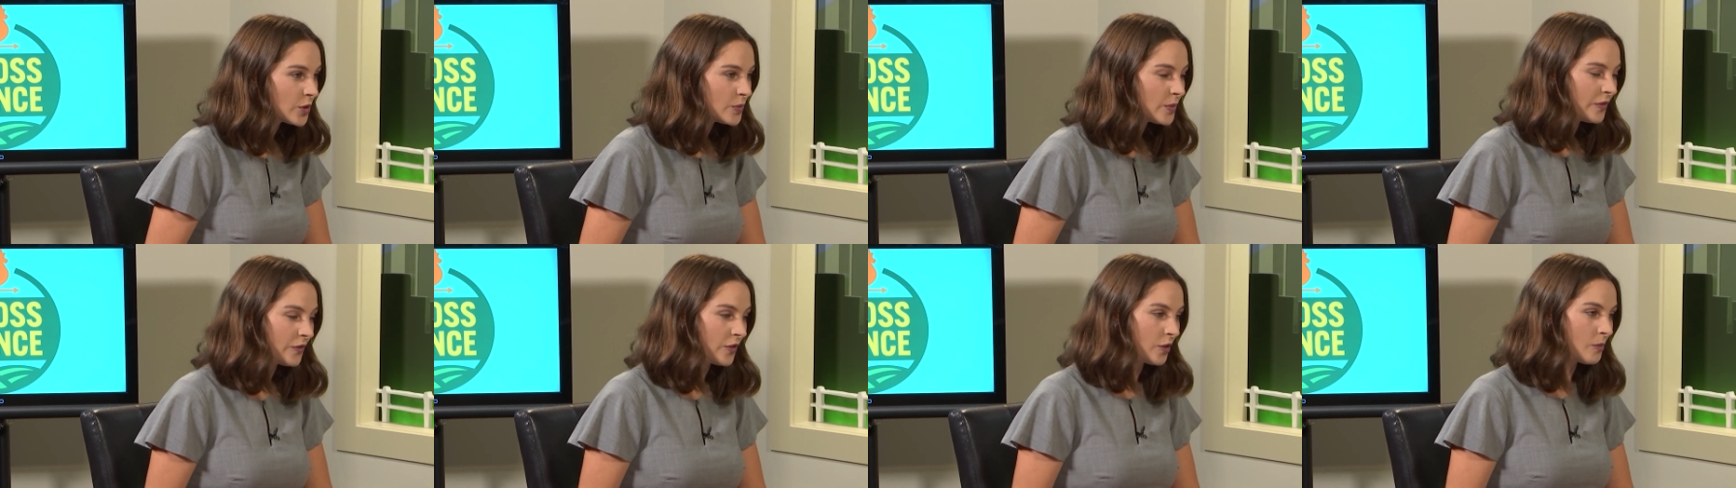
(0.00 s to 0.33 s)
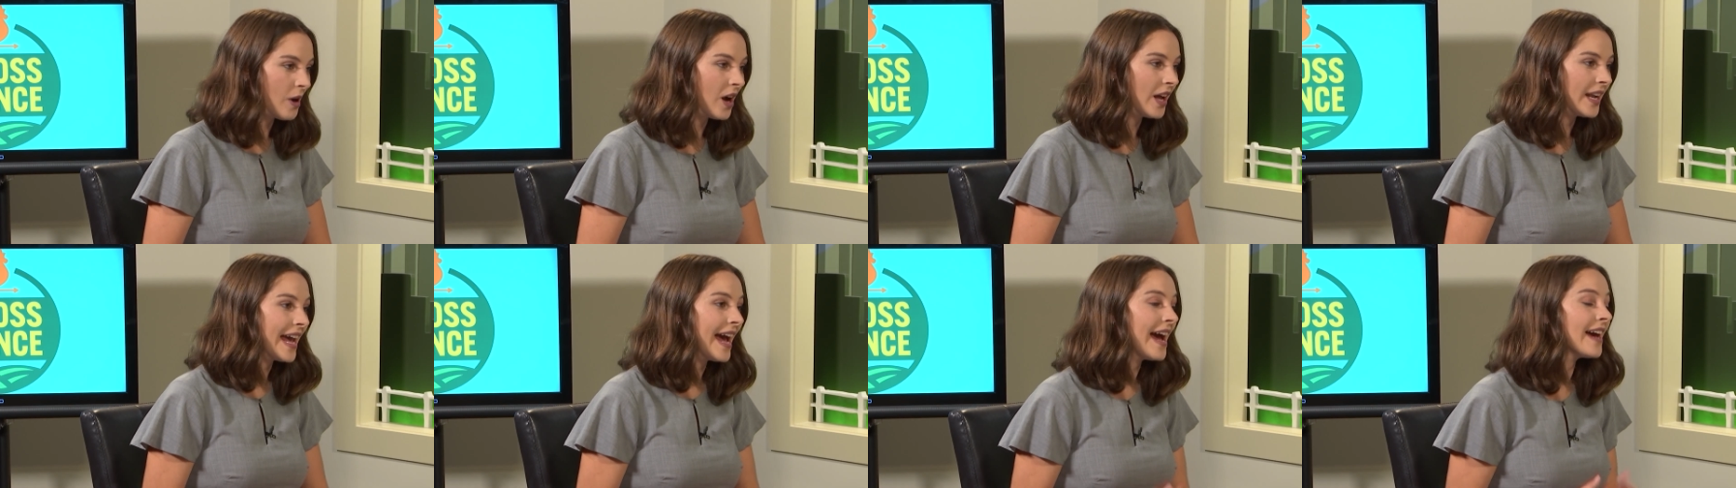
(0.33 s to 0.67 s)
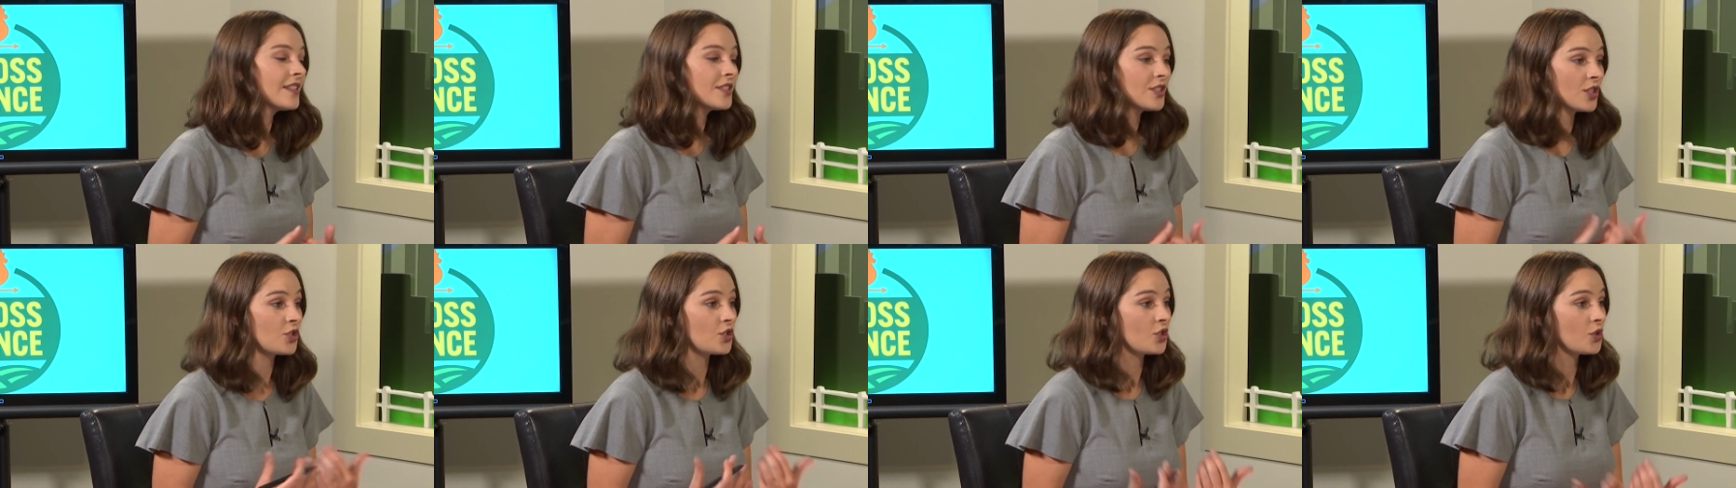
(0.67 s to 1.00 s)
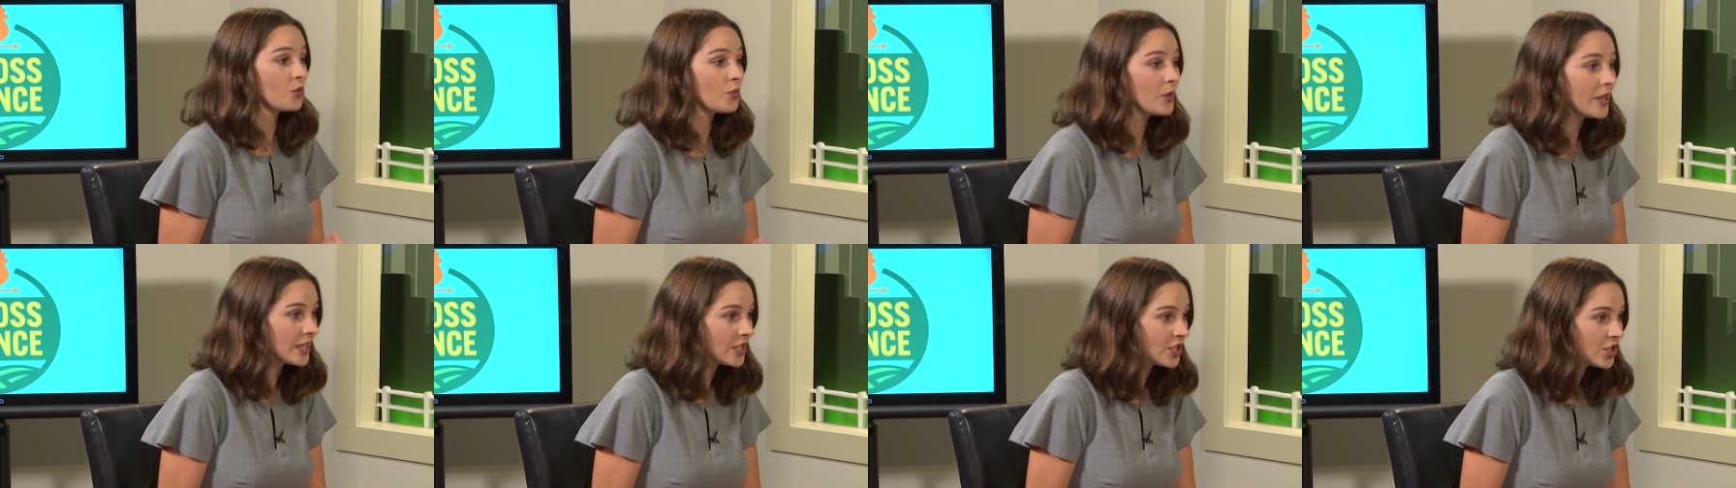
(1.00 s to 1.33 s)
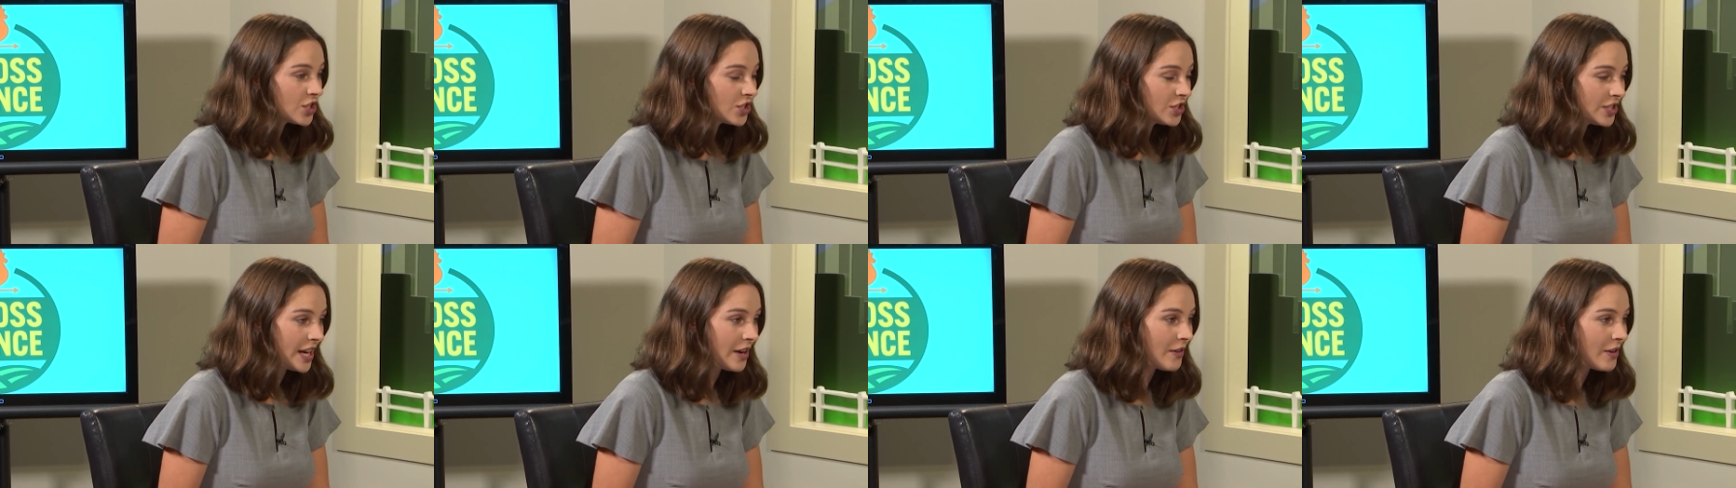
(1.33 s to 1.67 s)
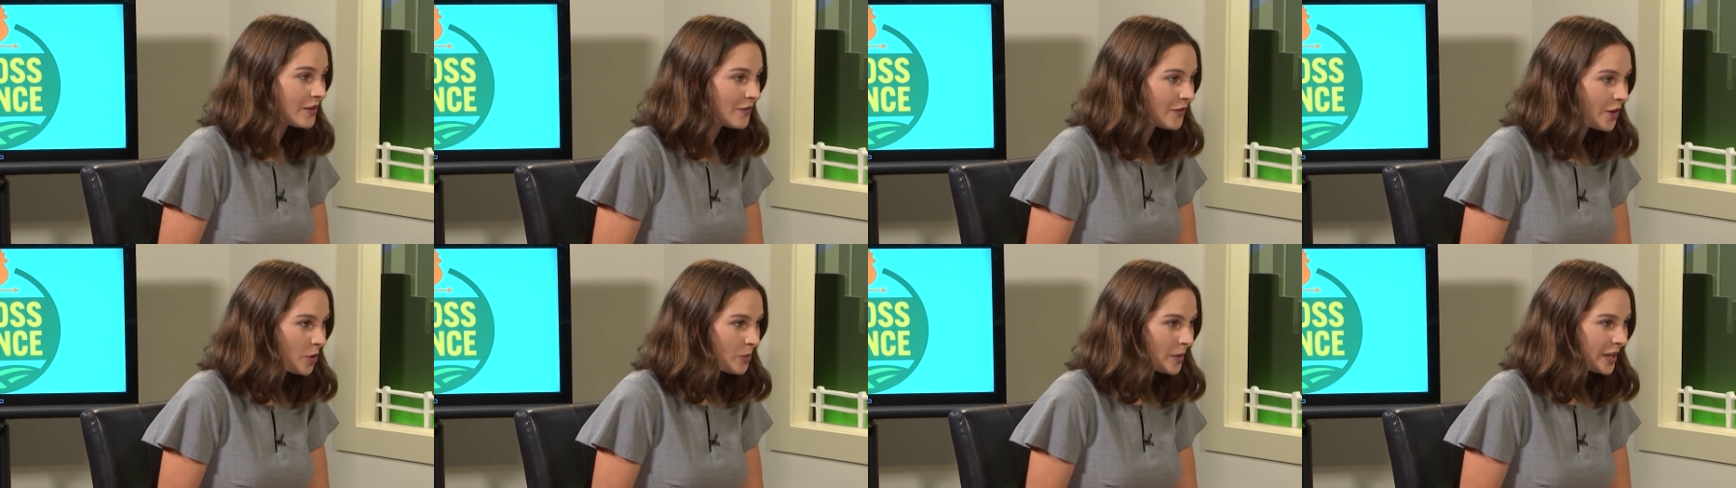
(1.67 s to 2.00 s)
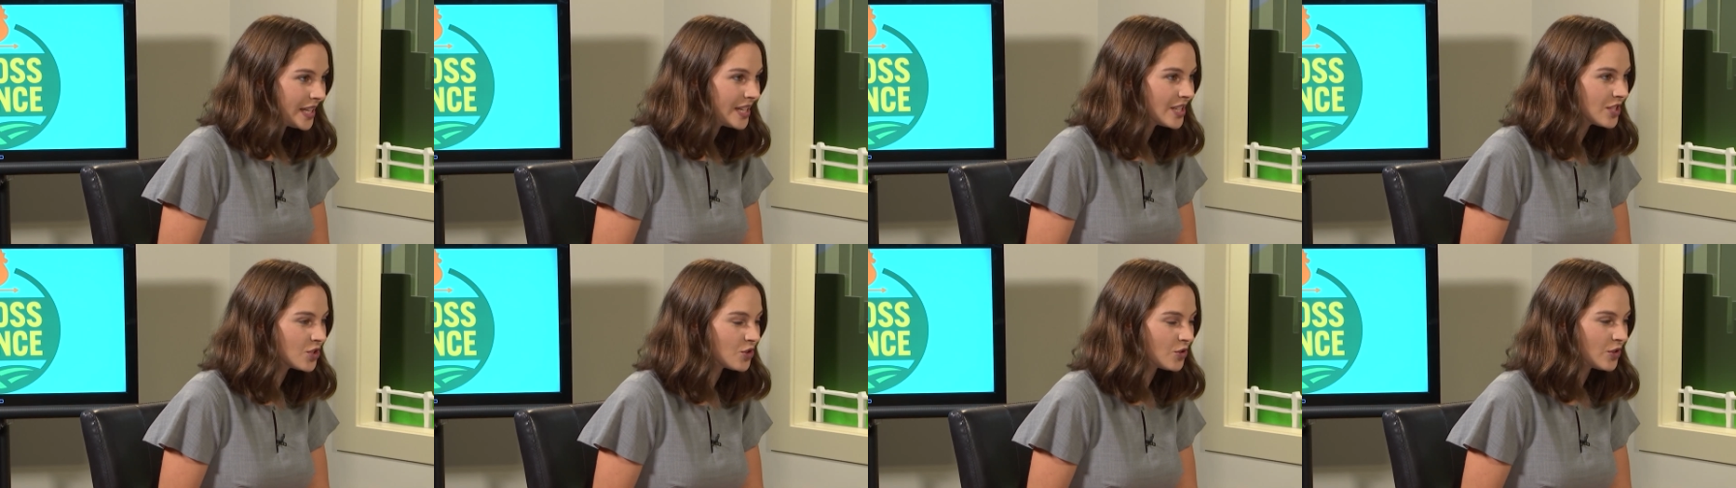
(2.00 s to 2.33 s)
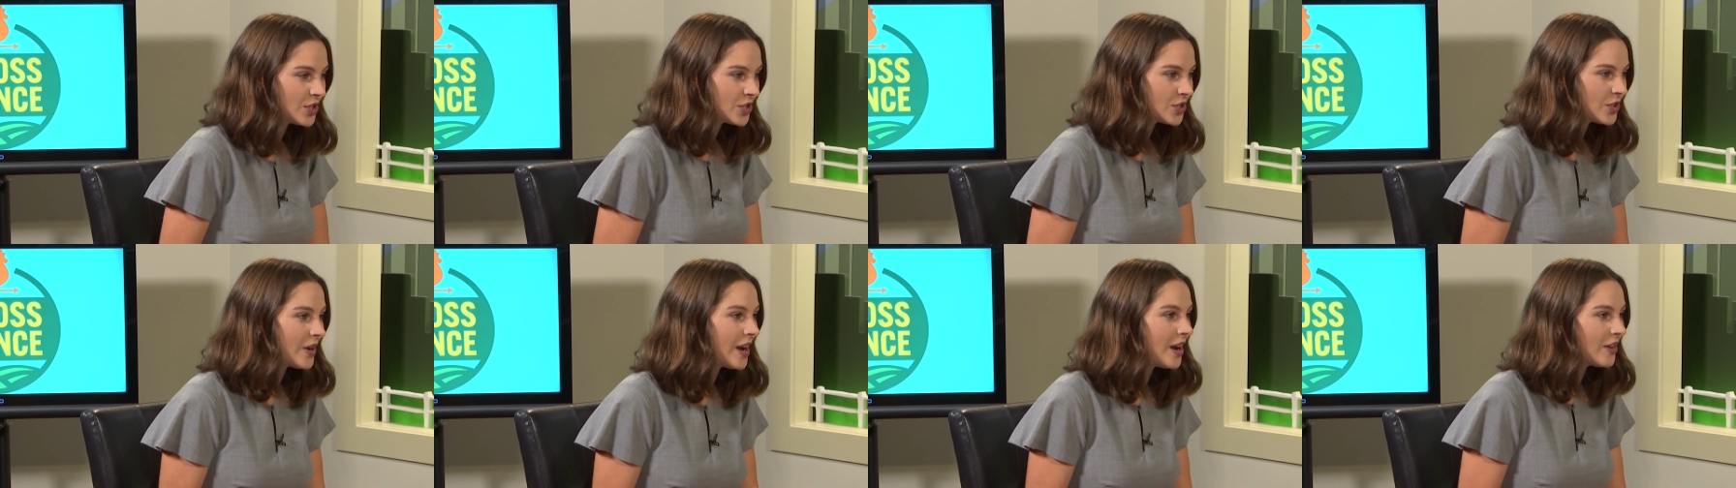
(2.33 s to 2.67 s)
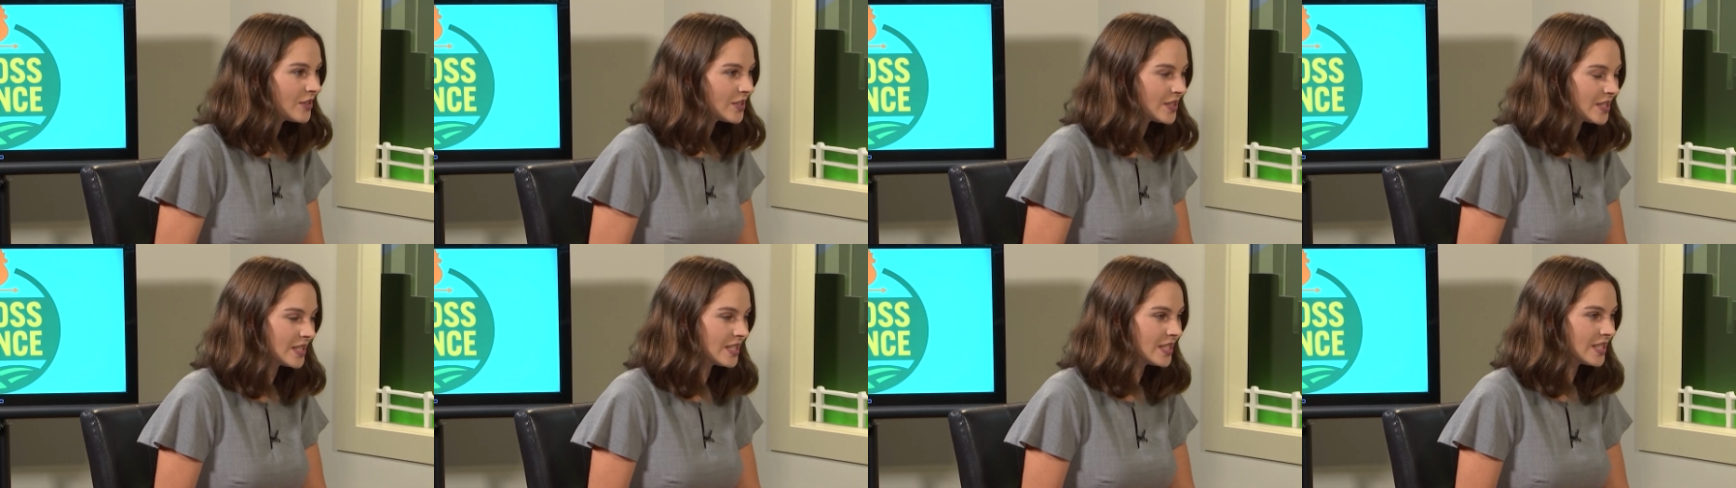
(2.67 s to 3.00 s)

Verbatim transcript: But Vermont has such a rich dairy farming history. So how does a